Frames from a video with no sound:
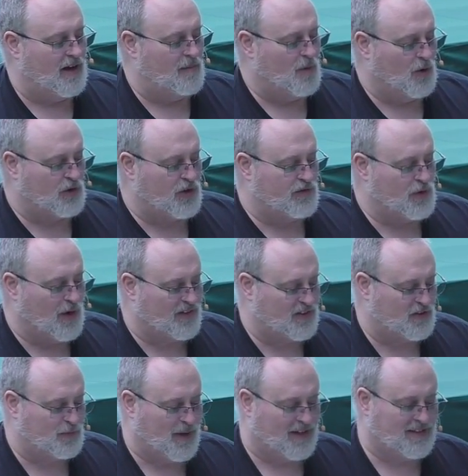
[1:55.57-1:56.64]
uh, most of you I
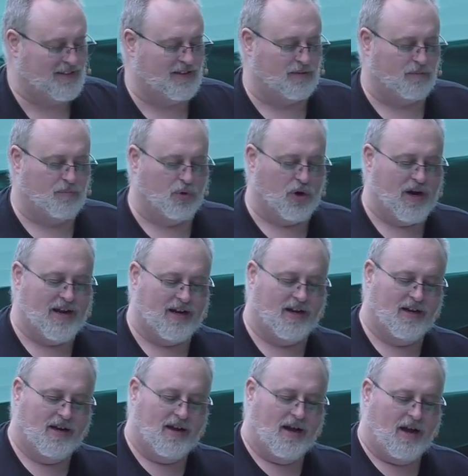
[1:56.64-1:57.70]
suspect didn't
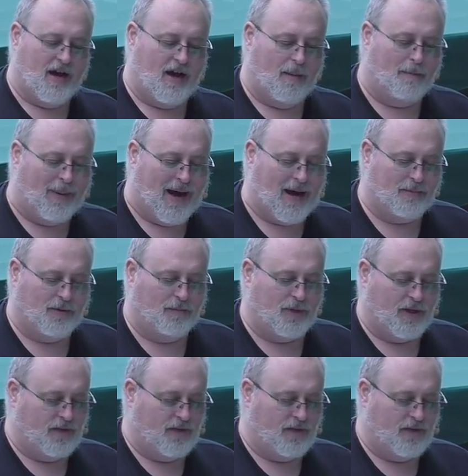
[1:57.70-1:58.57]
bring a Bible,